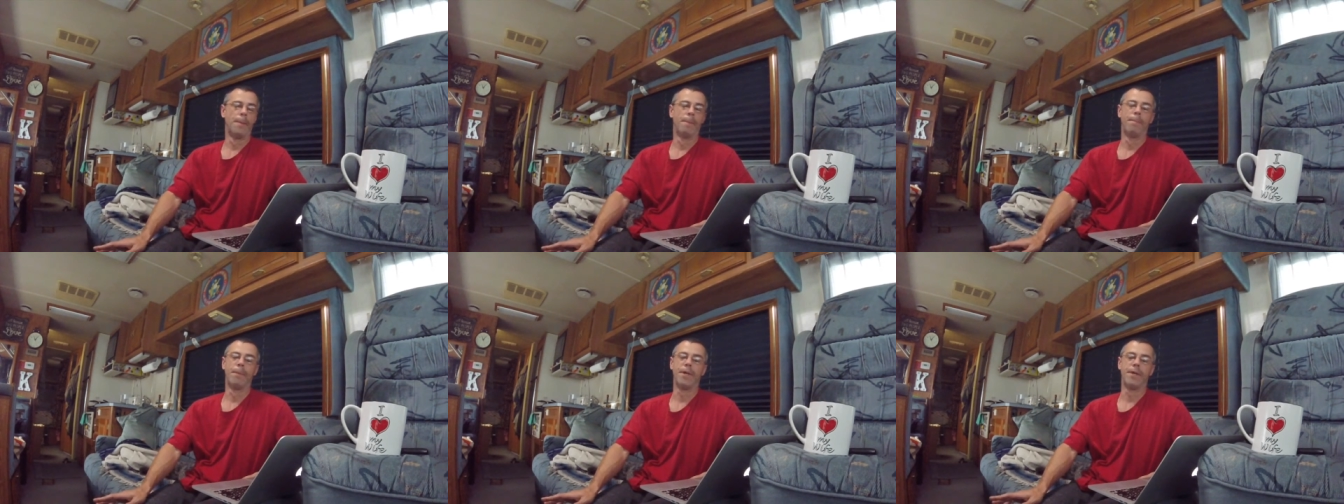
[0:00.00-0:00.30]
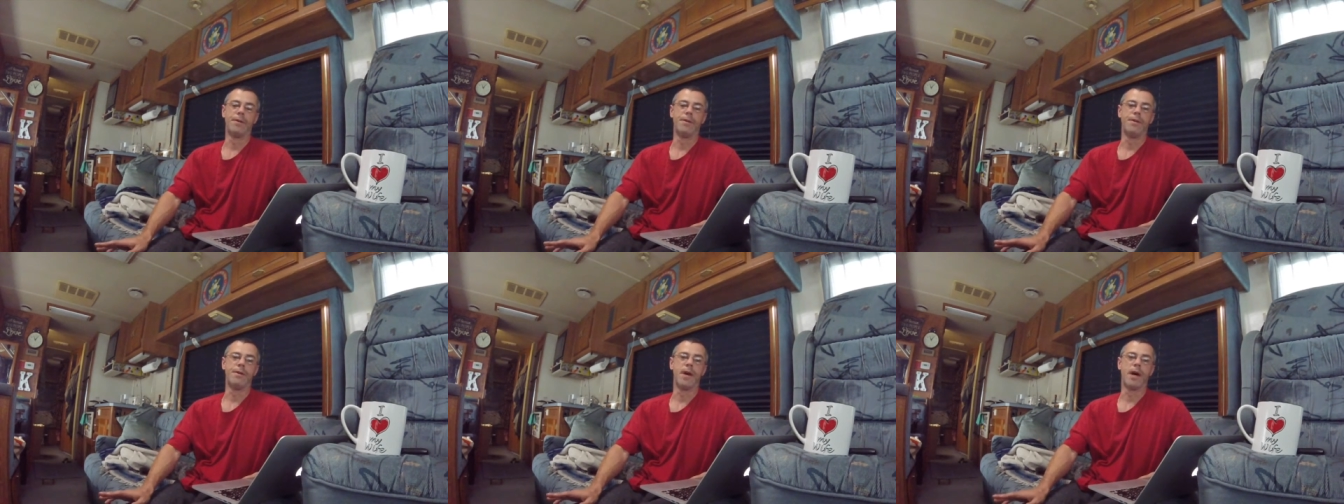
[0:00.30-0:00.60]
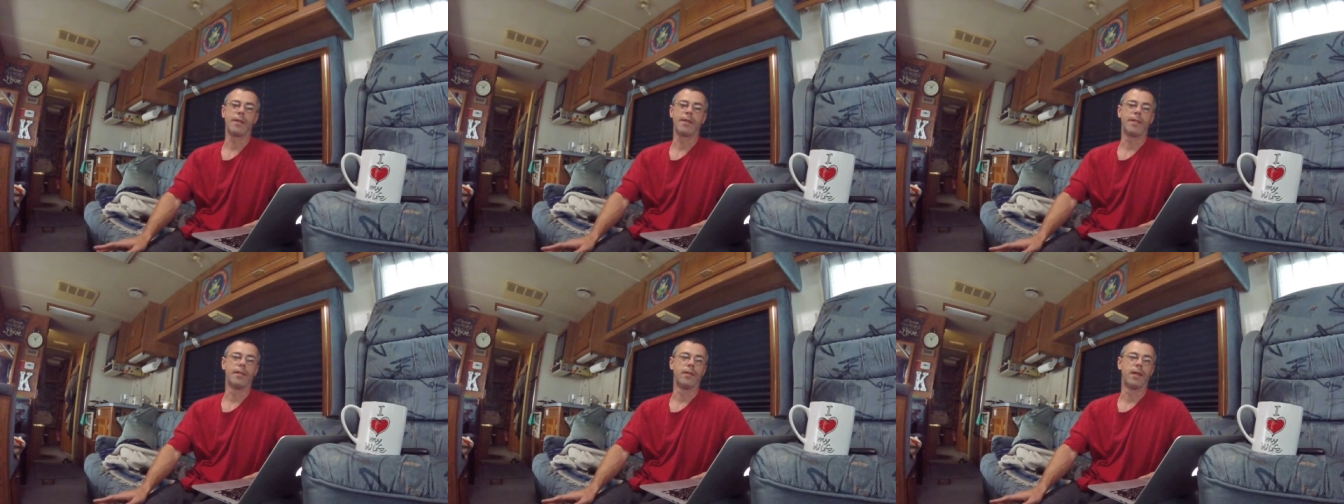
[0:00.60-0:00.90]
but
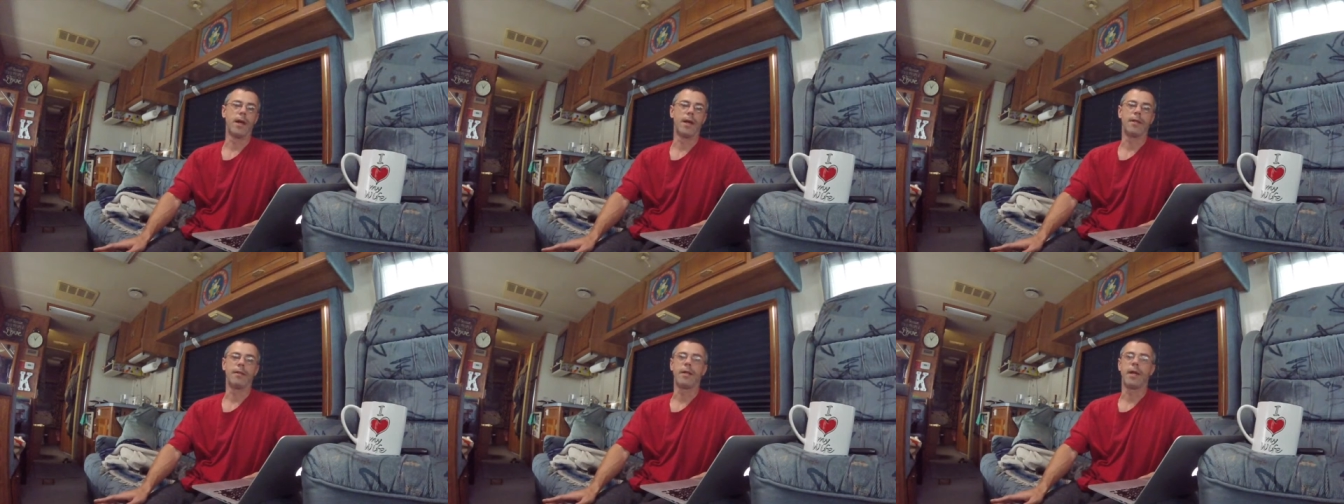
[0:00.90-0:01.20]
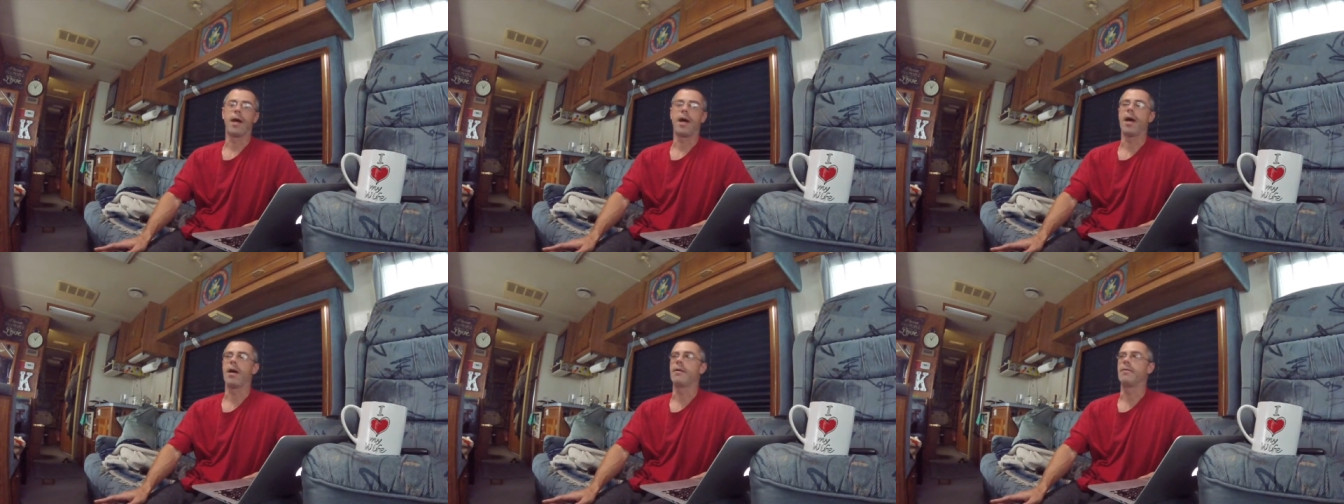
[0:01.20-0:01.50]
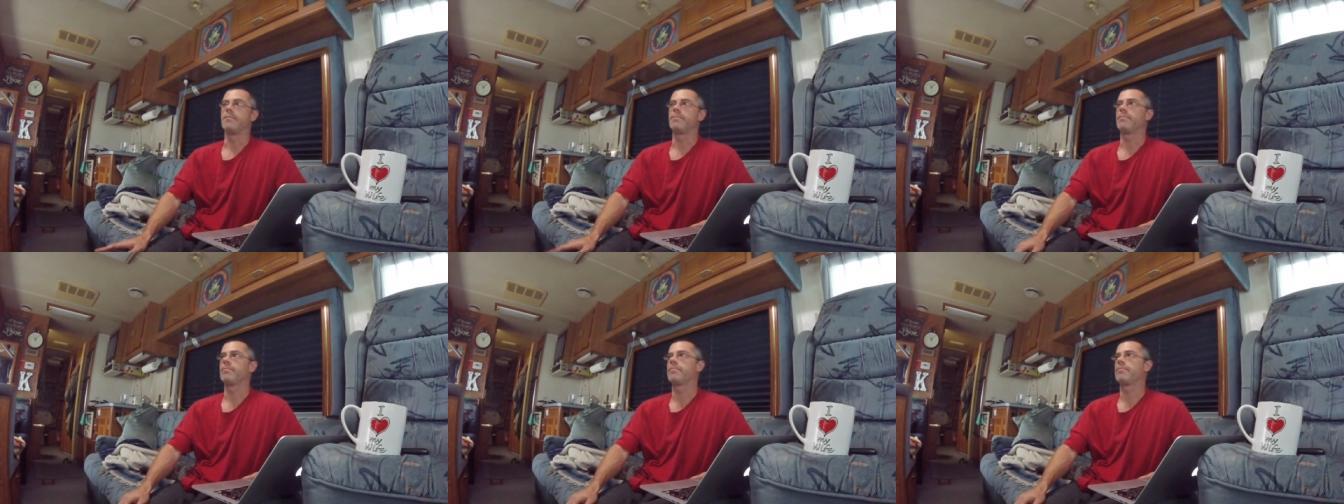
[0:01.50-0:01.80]
nothing like that.
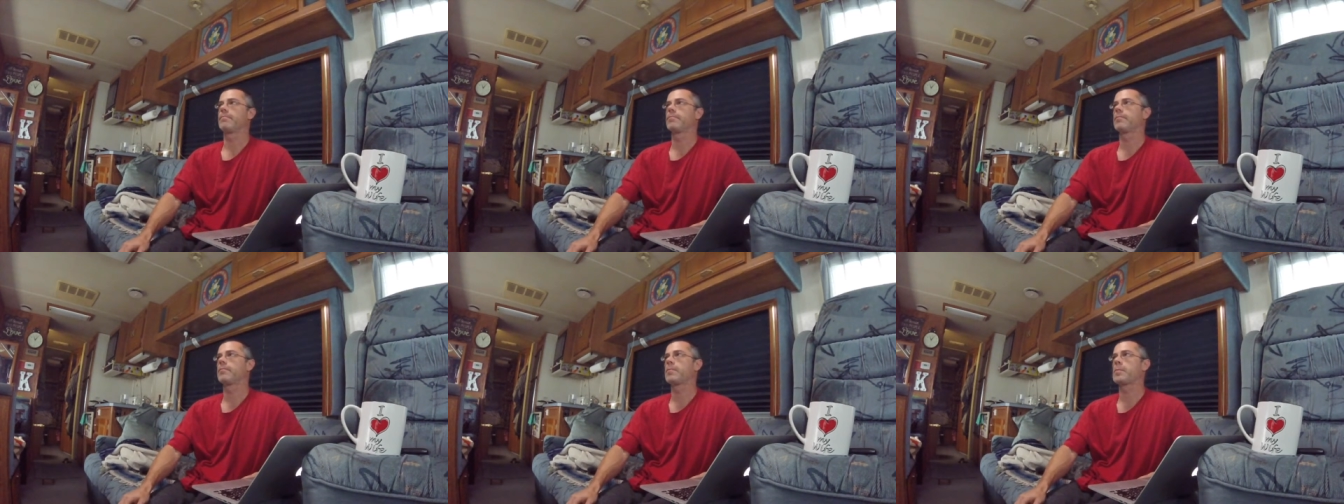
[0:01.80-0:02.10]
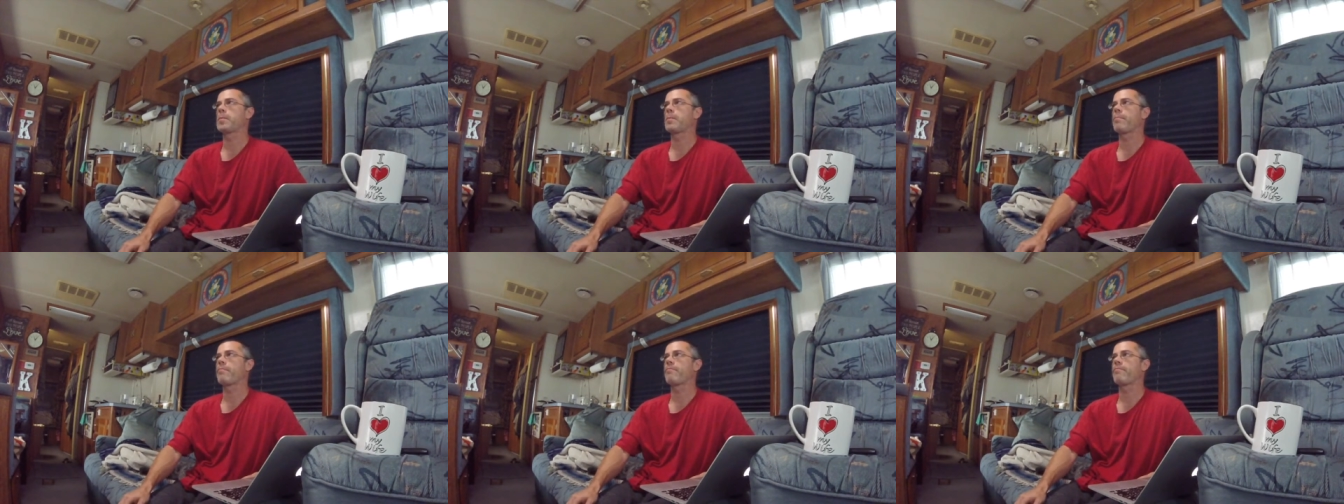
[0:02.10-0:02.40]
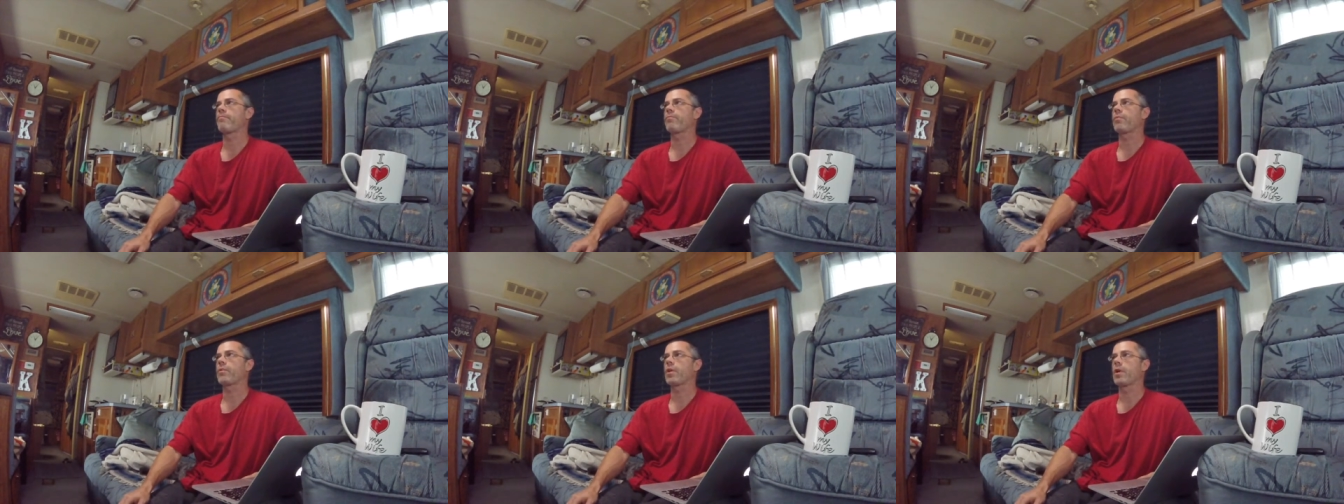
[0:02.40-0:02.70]

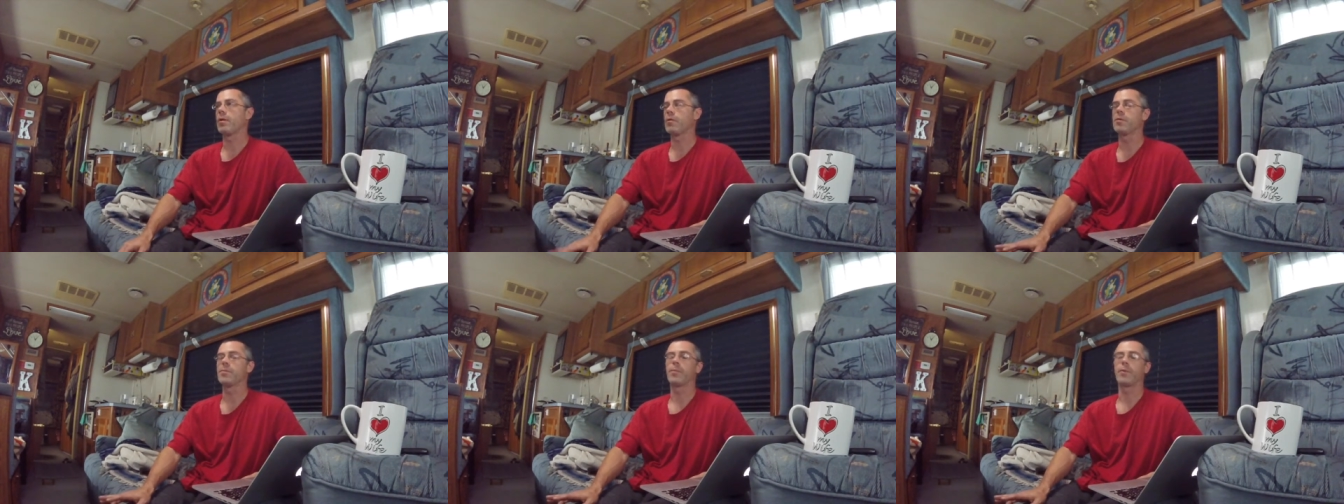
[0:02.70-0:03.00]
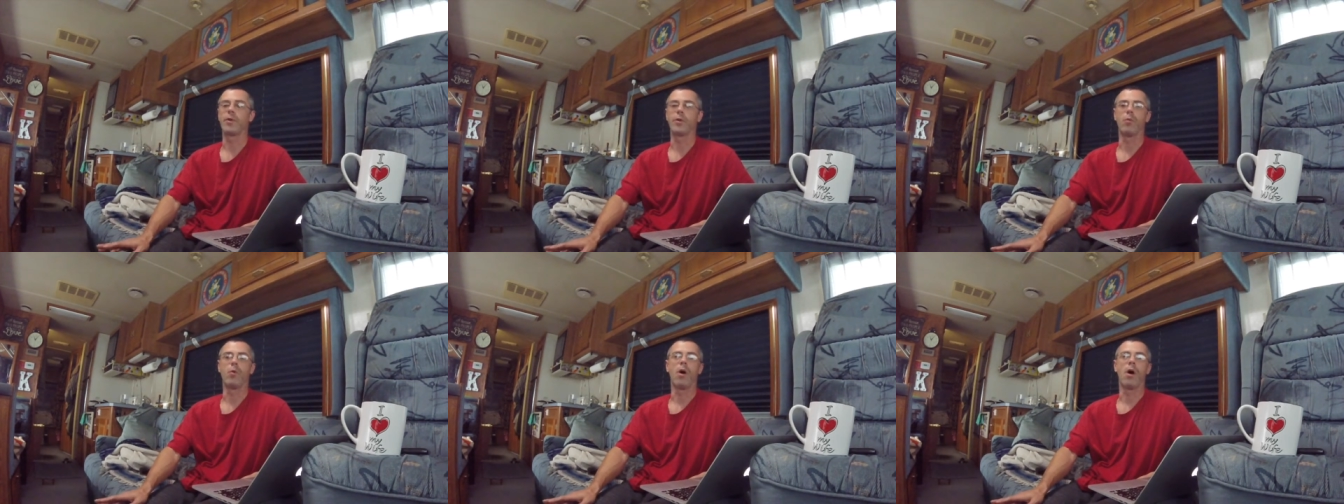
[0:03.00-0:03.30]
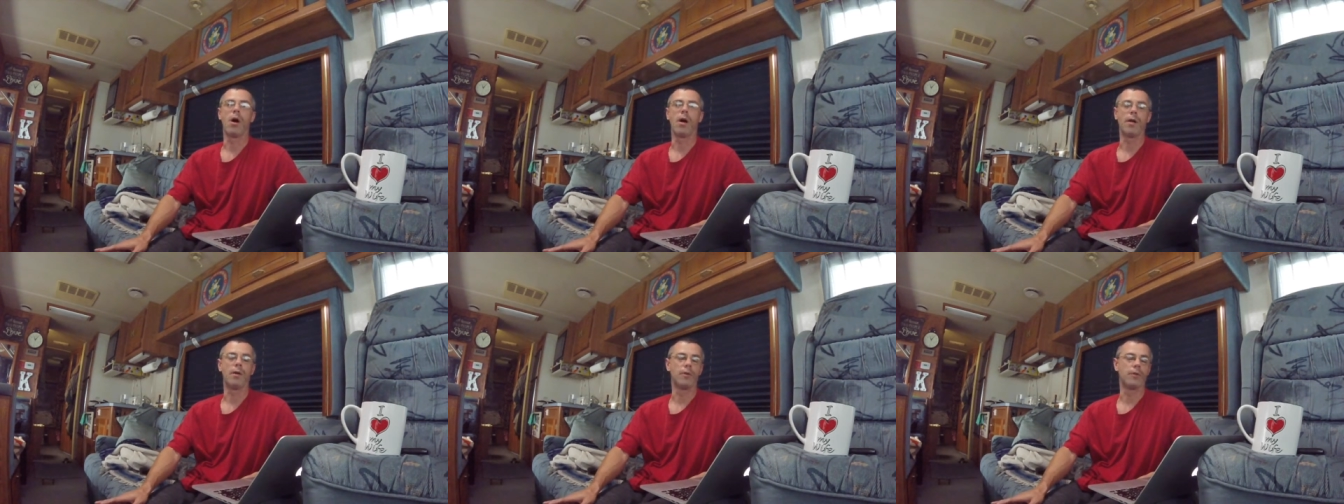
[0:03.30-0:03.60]
It was pretty
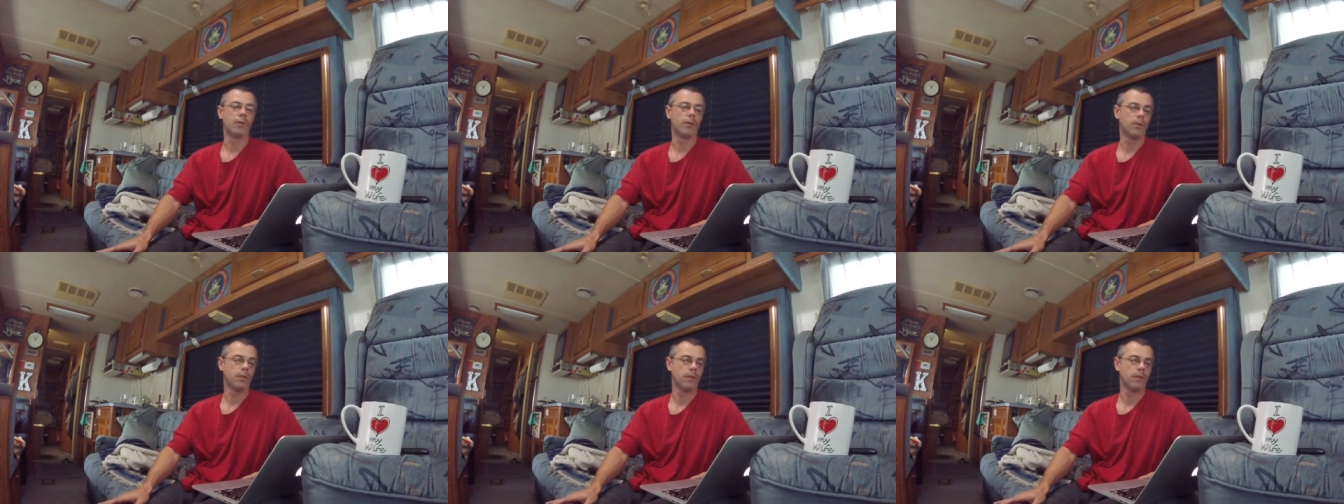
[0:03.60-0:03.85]
wild.